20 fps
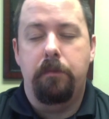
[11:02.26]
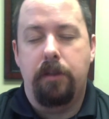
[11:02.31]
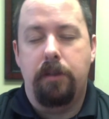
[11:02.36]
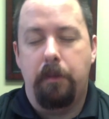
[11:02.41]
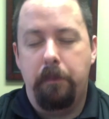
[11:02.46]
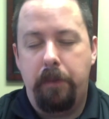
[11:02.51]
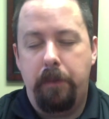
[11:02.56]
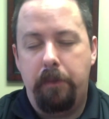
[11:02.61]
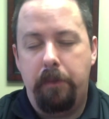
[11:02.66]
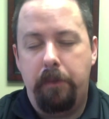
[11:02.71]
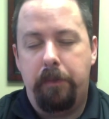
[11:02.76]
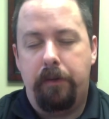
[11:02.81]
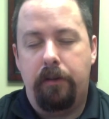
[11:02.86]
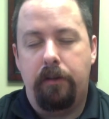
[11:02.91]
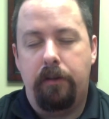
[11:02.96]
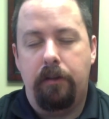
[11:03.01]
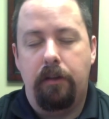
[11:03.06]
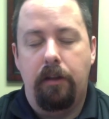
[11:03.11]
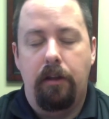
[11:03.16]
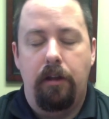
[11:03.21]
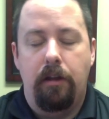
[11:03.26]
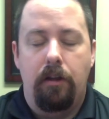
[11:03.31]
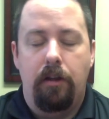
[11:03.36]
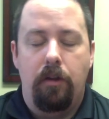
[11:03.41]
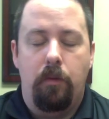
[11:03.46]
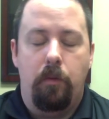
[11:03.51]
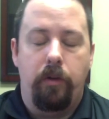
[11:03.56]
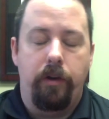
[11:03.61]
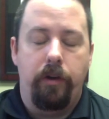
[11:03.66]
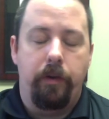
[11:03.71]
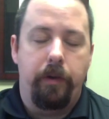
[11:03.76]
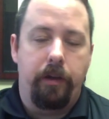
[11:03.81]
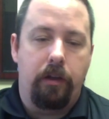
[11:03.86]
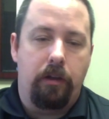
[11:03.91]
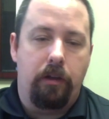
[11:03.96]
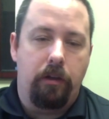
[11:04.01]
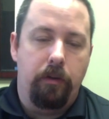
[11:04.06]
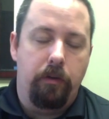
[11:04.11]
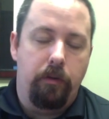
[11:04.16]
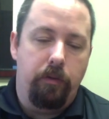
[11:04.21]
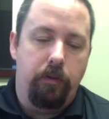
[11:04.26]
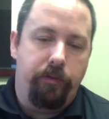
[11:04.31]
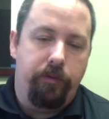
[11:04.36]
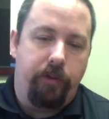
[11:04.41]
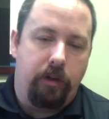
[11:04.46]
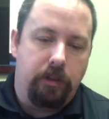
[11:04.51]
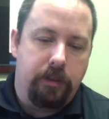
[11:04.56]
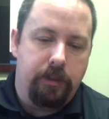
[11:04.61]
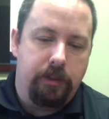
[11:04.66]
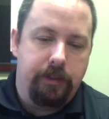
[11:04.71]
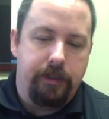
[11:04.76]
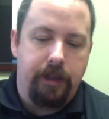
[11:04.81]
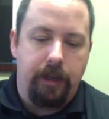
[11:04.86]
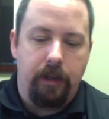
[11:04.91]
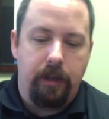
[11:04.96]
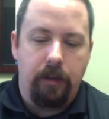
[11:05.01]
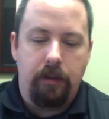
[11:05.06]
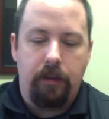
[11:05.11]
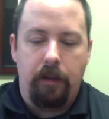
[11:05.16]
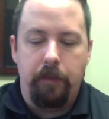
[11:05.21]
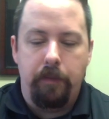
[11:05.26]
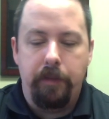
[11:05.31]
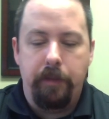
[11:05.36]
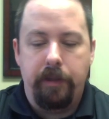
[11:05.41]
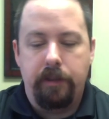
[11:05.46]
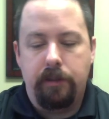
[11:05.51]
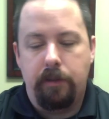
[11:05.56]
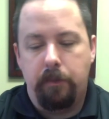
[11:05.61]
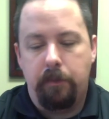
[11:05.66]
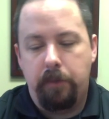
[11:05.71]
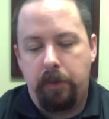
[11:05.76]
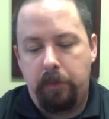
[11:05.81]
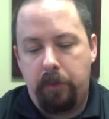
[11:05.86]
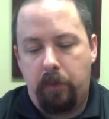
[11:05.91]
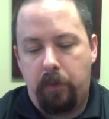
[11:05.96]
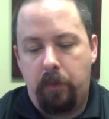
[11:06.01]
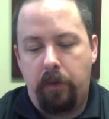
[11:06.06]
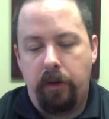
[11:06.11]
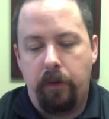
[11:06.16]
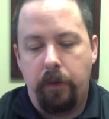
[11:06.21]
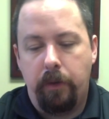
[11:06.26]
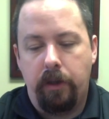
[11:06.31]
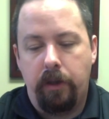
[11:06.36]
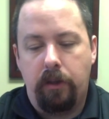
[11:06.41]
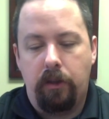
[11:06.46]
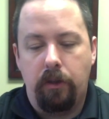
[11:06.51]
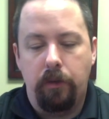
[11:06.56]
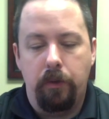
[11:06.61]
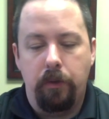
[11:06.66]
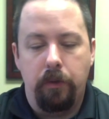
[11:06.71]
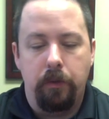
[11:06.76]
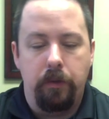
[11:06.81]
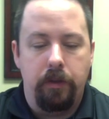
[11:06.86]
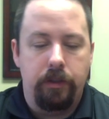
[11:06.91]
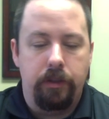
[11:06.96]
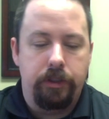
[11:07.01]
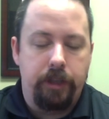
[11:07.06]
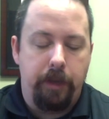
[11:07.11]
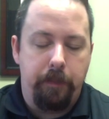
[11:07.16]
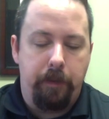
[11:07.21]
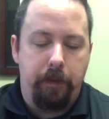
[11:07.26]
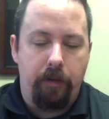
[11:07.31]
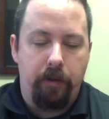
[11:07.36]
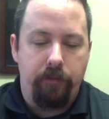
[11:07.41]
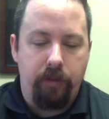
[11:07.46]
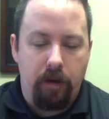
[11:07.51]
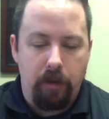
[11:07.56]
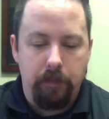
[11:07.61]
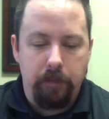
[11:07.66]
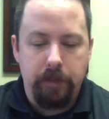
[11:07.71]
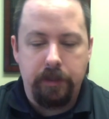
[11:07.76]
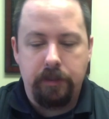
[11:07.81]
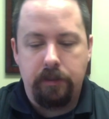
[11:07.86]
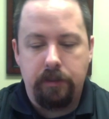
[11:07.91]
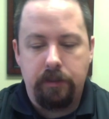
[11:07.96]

some people want to include first and second Clement. Some people want to include the Shepherd of Hermas.